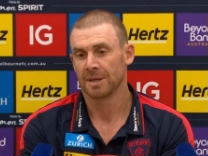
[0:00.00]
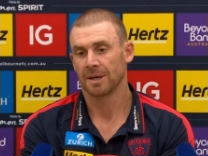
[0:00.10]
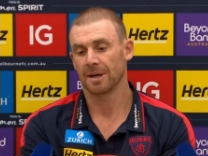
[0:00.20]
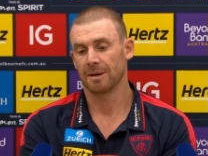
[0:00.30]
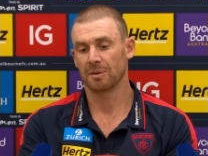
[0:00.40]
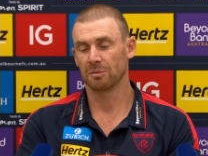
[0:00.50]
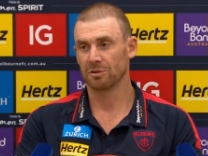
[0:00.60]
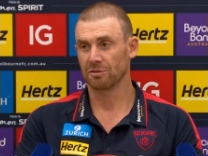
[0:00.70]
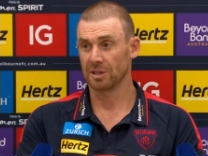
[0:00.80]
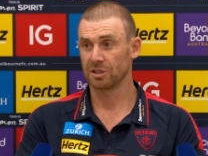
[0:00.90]
But we
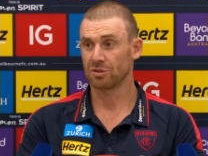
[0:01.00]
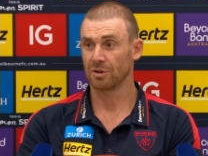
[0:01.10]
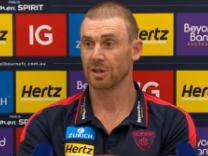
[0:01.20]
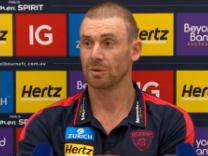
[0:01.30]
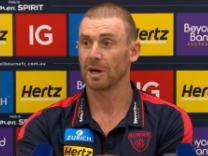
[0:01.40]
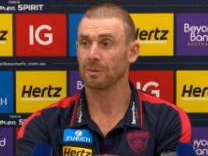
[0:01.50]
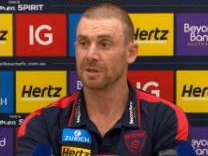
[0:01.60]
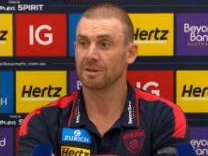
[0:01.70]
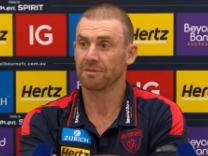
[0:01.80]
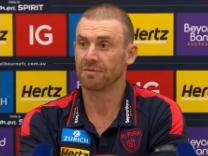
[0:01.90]
were really strong in the way we
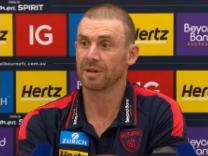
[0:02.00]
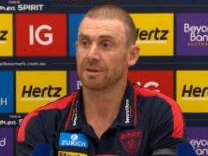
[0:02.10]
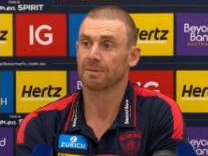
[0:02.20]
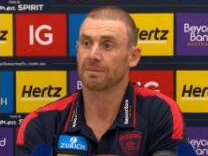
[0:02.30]
defended.